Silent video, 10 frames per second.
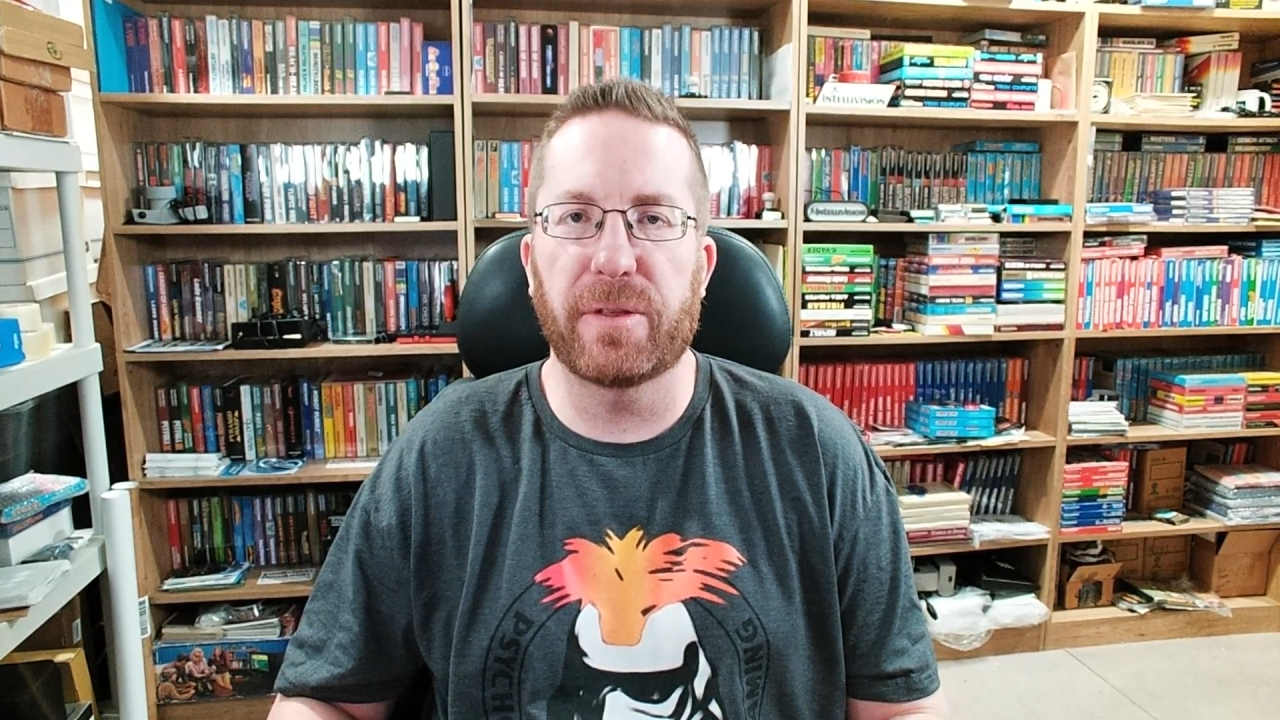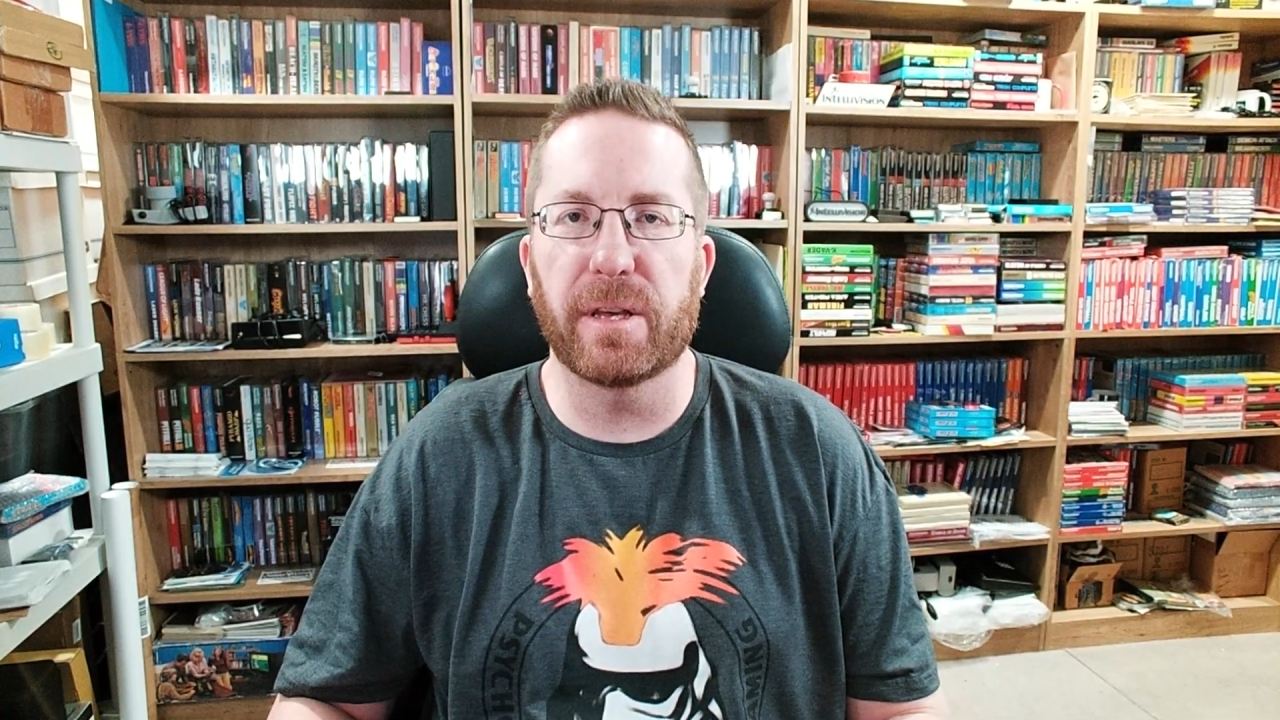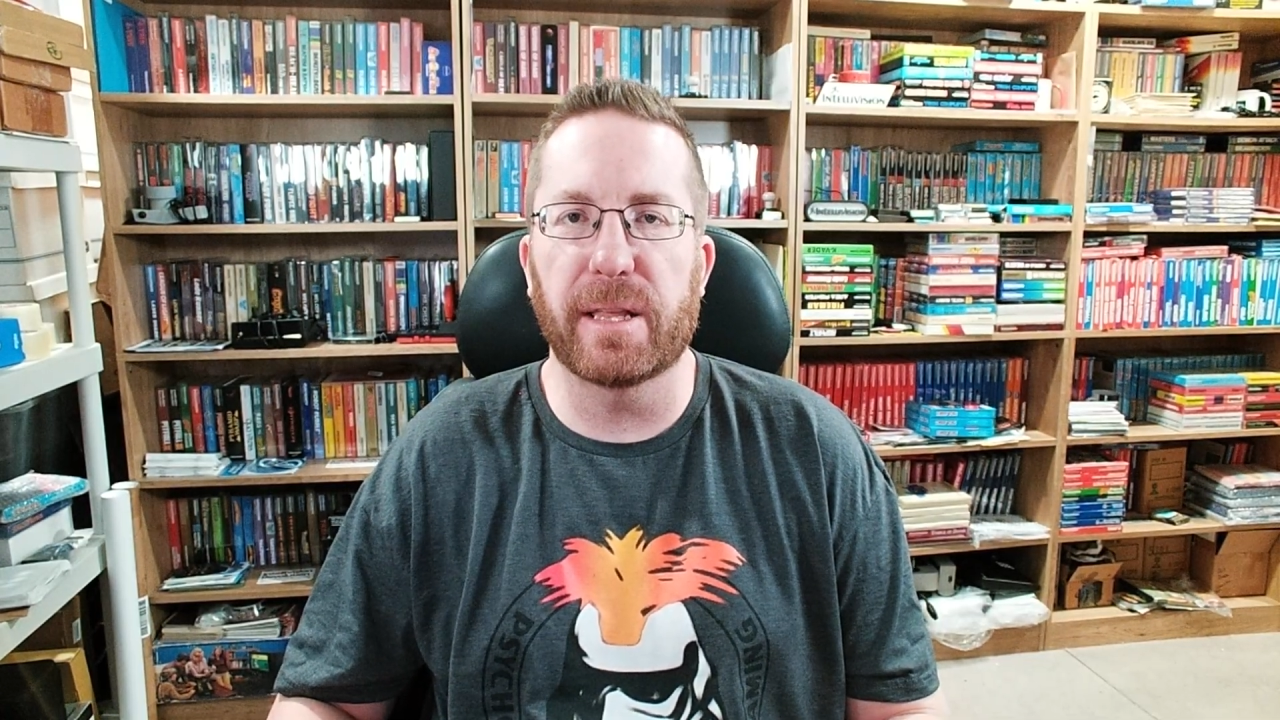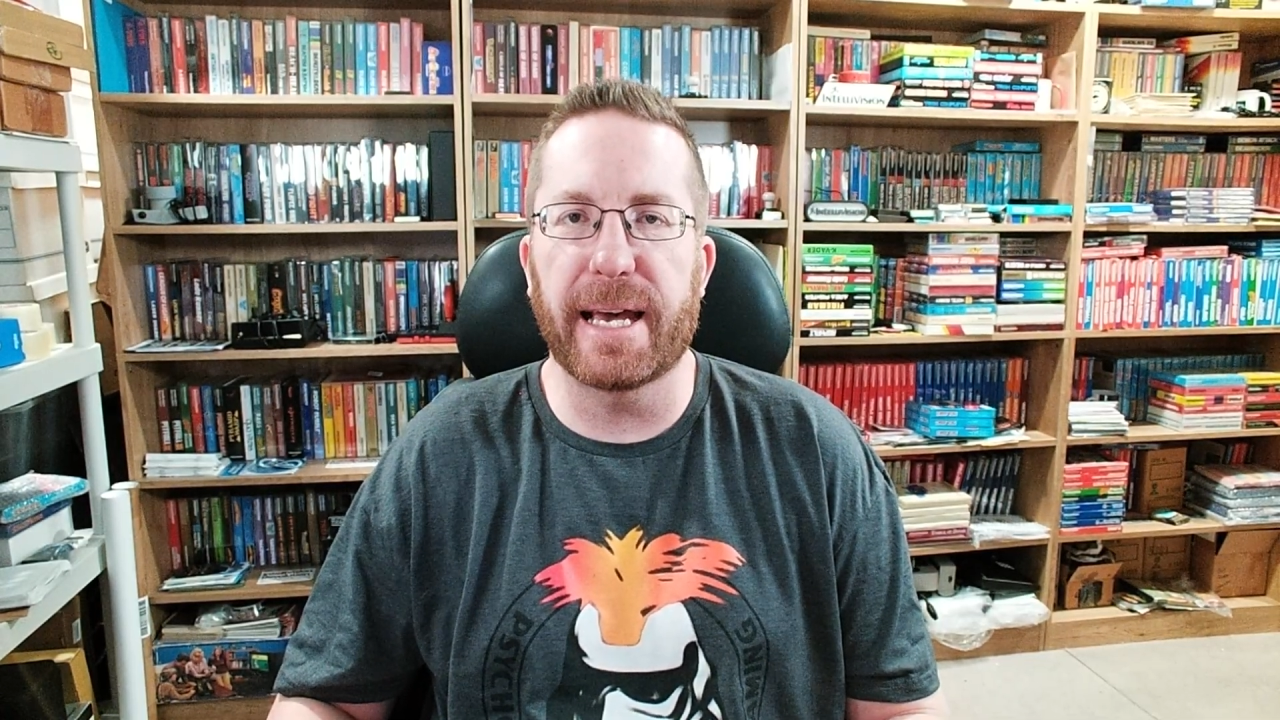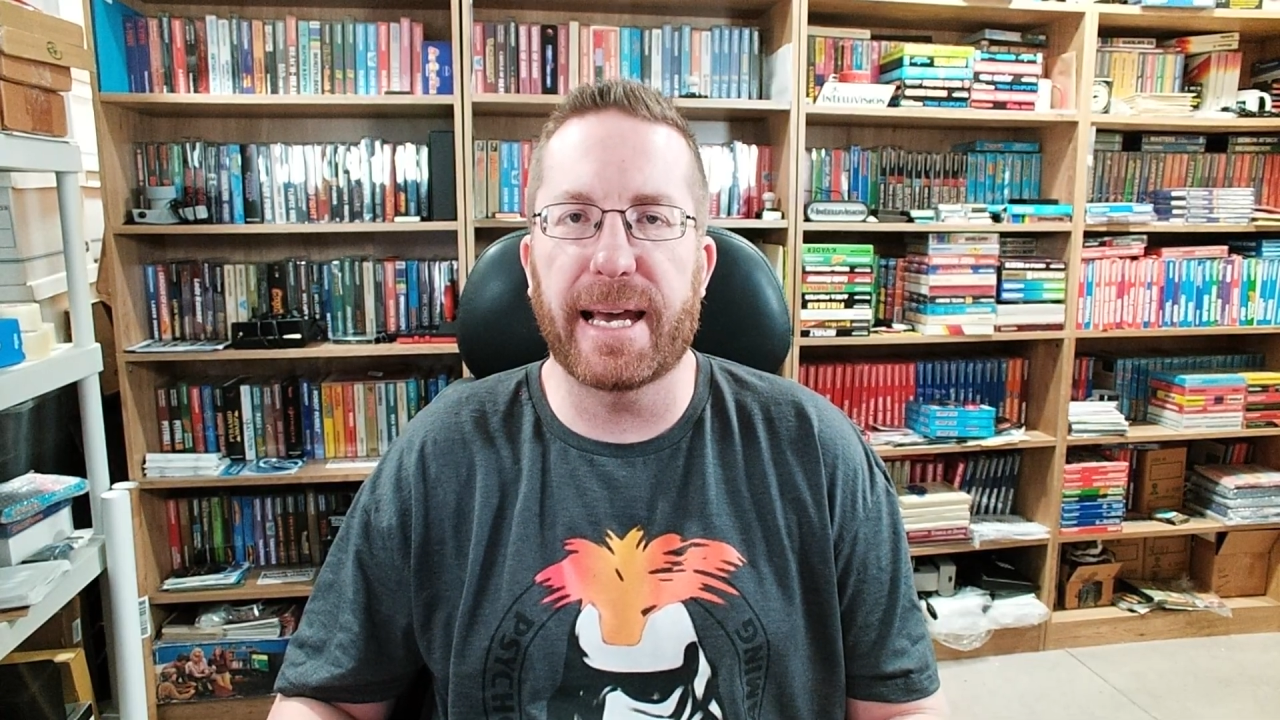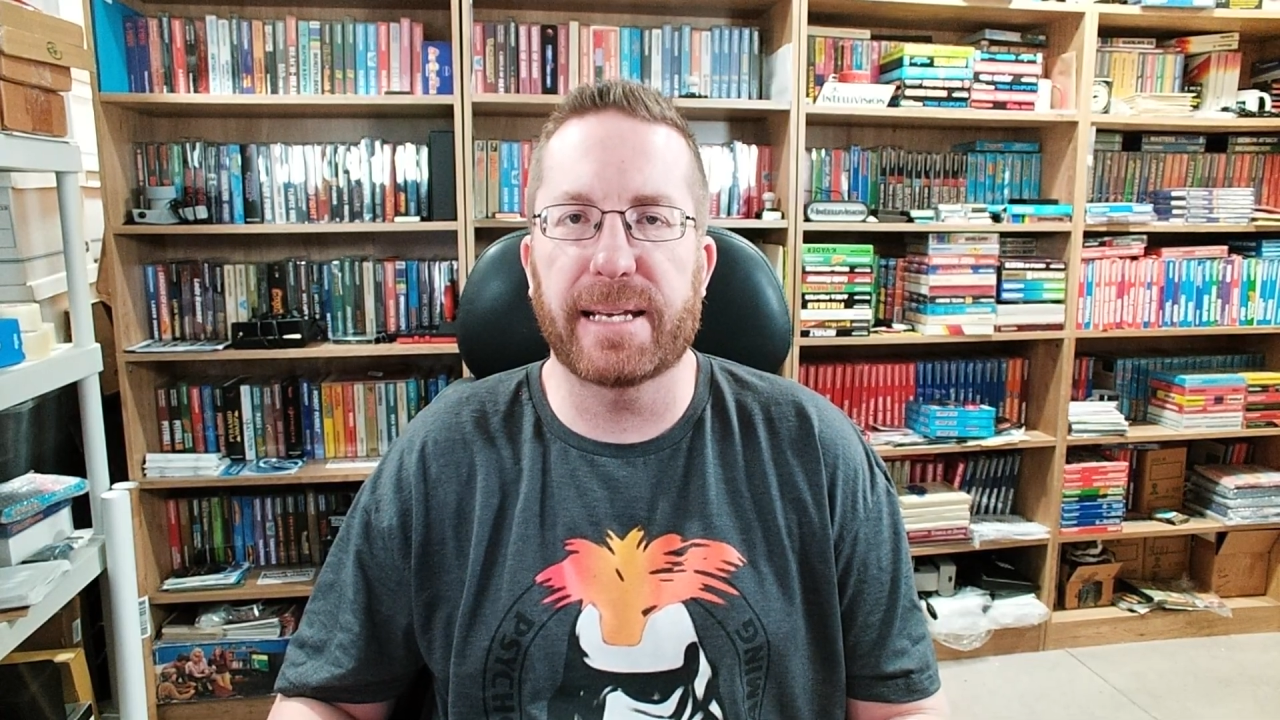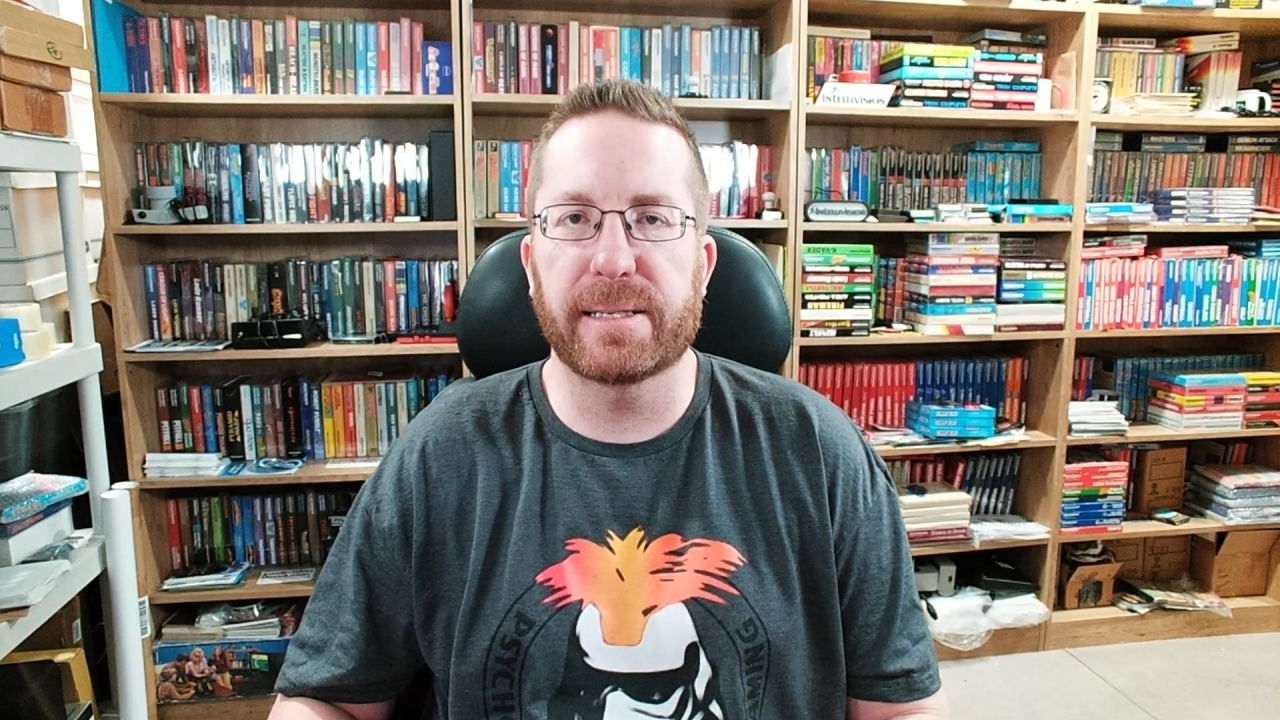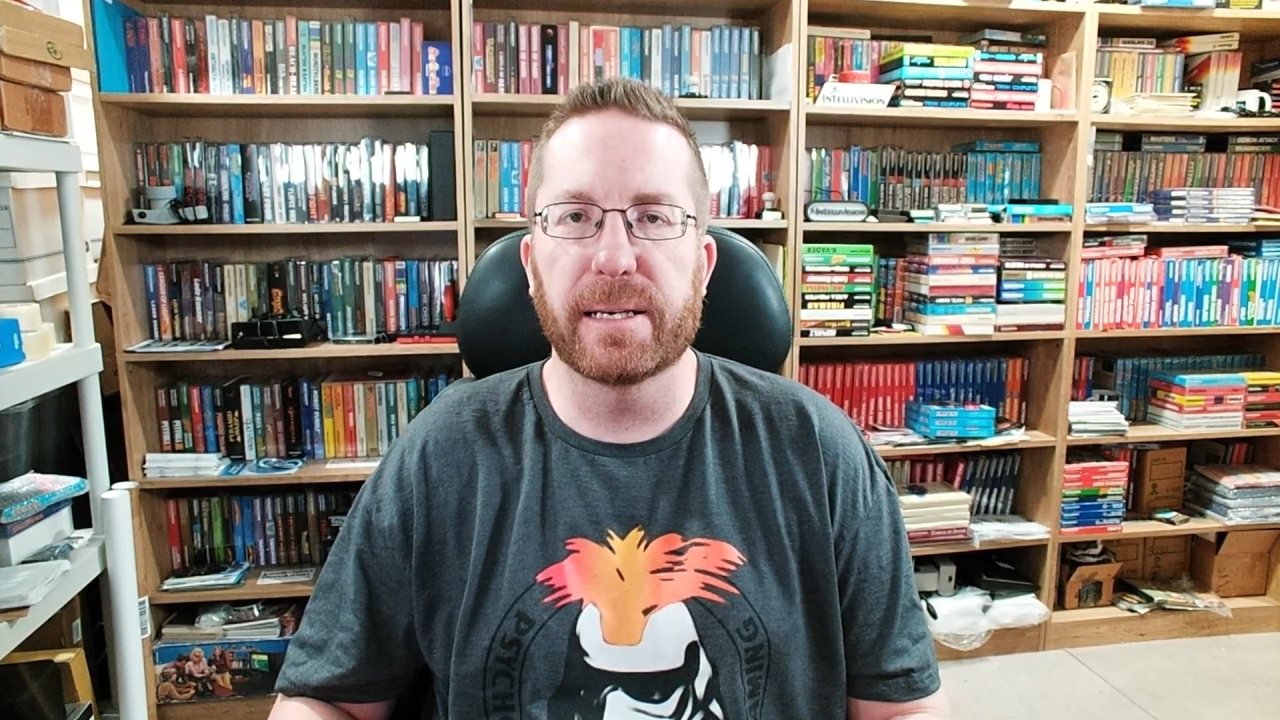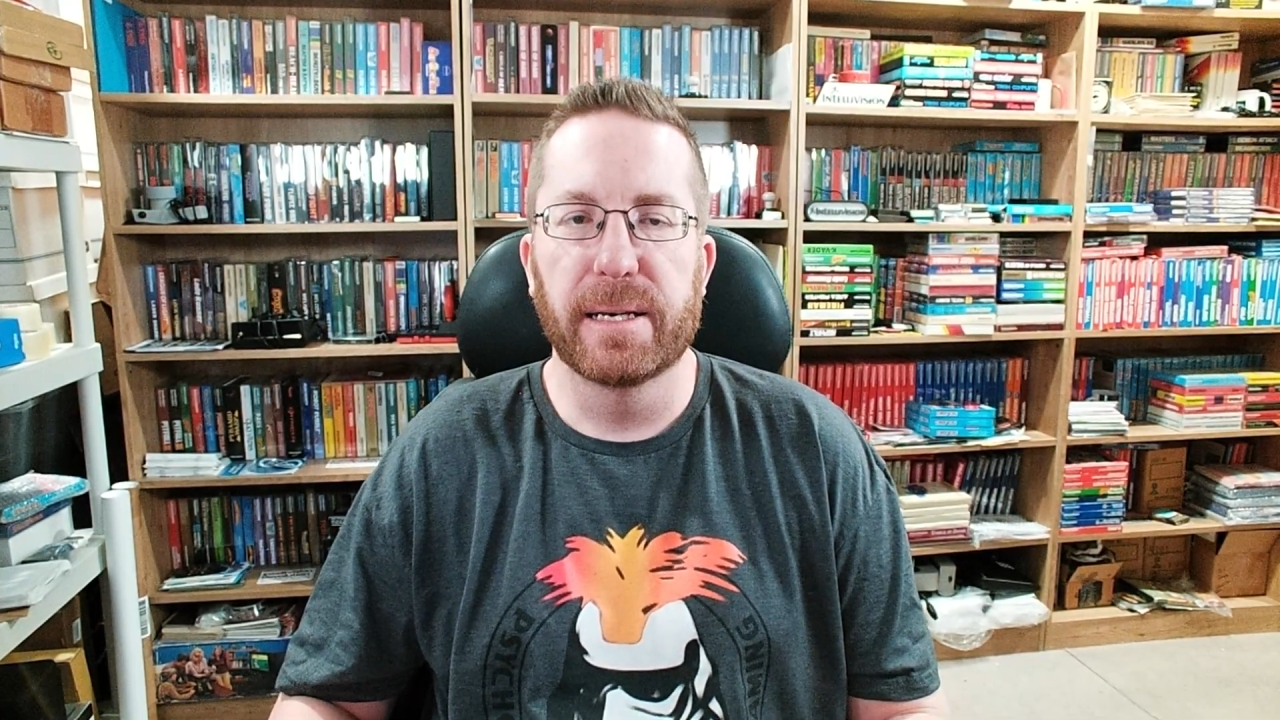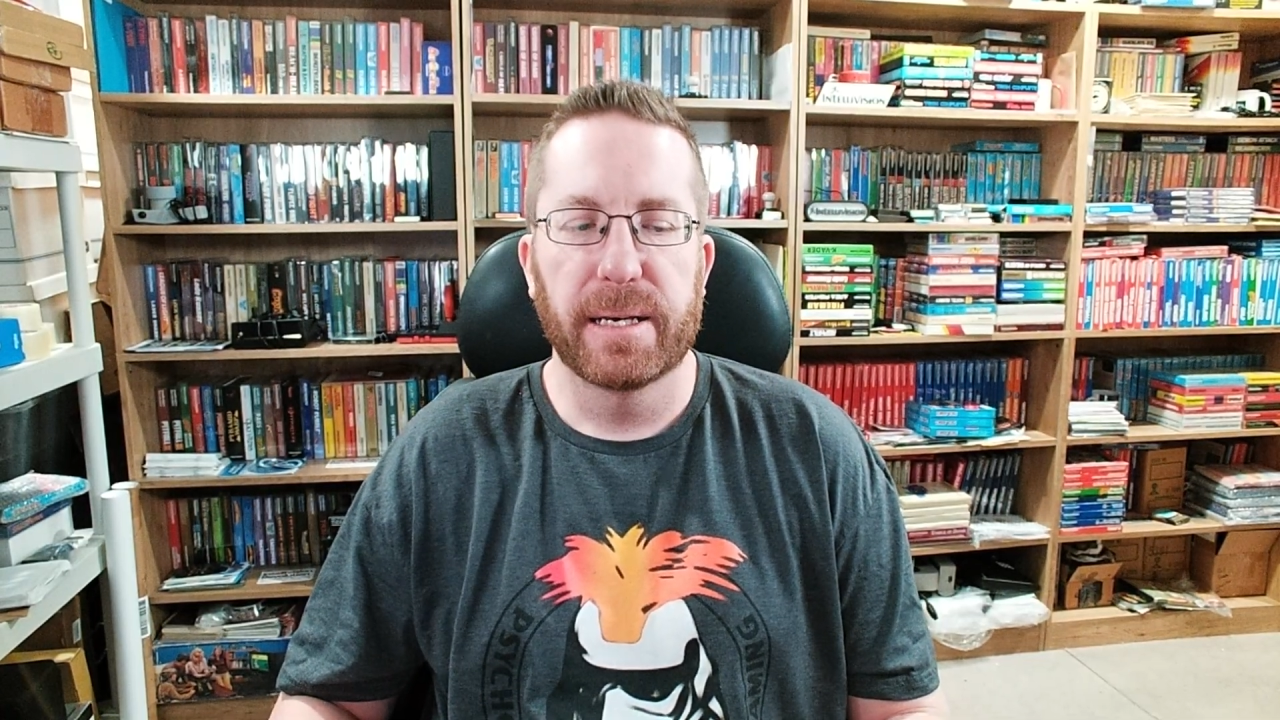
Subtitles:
the last